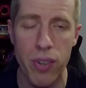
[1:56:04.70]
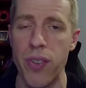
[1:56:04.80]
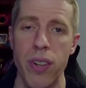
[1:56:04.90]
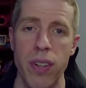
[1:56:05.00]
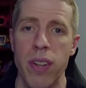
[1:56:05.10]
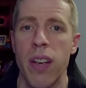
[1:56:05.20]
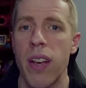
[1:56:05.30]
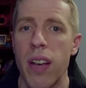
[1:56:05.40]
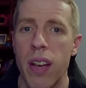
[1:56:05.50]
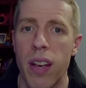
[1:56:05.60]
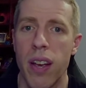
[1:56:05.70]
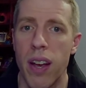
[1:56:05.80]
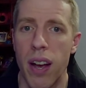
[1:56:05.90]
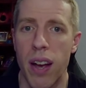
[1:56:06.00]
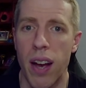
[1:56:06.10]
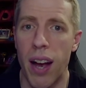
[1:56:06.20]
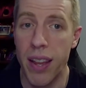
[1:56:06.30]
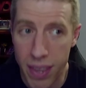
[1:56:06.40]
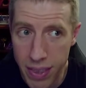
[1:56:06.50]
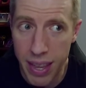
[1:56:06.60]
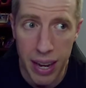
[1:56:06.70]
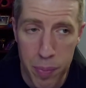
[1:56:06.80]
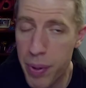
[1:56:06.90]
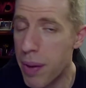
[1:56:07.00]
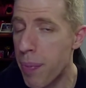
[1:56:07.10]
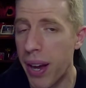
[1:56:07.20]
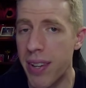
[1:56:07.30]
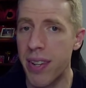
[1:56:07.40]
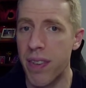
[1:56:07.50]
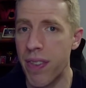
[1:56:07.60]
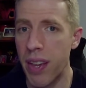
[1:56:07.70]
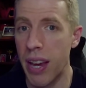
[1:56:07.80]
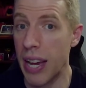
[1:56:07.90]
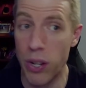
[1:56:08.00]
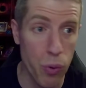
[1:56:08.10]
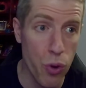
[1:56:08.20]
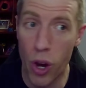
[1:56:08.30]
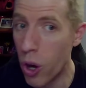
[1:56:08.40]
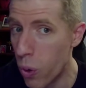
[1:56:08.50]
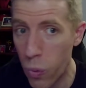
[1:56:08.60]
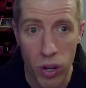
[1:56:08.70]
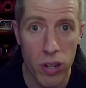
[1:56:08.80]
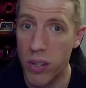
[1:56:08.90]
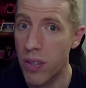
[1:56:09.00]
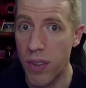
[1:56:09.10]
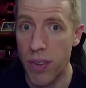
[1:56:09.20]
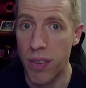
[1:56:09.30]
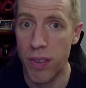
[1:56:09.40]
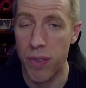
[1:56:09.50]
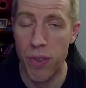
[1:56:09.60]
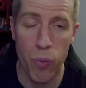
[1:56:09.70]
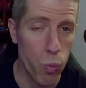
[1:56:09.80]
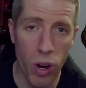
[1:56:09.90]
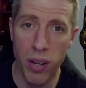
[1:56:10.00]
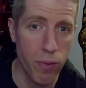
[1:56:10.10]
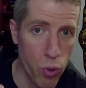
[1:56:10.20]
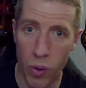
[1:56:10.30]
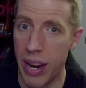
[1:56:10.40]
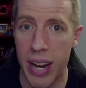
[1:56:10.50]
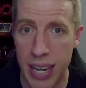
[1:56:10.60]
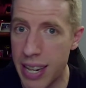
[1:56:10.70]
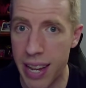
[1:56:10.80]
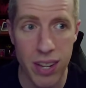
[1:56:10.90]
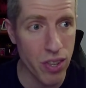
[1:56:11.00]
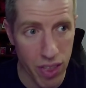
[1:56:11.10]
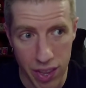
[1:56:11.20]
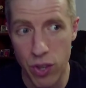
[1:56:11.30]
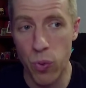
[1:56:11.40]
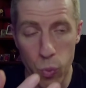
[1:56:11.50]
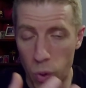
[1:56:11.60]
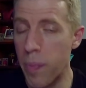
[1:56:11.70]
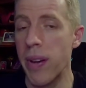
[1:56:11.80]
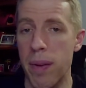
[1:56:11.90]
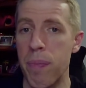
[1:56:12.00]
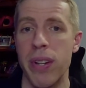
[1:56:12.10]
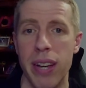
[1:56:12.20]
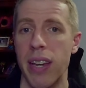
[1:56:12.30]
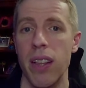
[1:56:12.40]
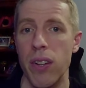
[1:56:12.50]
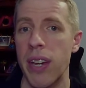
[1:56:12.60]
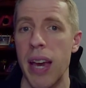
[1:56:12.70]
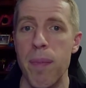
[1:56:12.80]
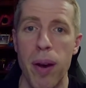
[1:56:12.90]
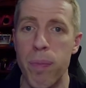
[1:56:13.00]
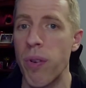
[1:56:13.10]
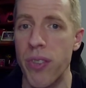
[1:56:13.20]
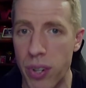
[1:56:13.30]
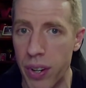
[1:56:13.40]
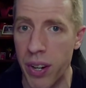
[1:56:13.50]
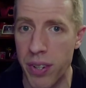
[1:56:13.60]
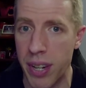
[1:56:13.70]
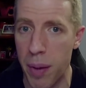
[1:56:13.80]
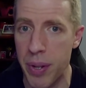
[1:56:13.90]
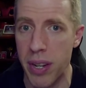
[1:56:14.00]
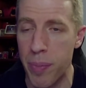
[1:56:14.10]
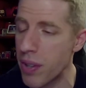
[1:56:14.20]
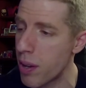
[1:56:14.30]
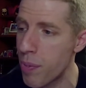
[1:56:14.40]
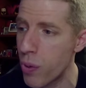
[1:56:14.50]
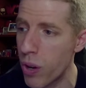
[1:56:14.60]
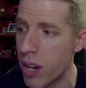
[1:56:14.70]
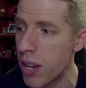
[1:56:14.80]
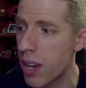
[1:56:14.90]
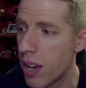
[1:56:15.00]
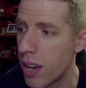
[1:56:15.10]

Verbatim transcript: person. I think that could be a positive thing. I don't know what great ideas this woman in particular came up with during her time in WWE,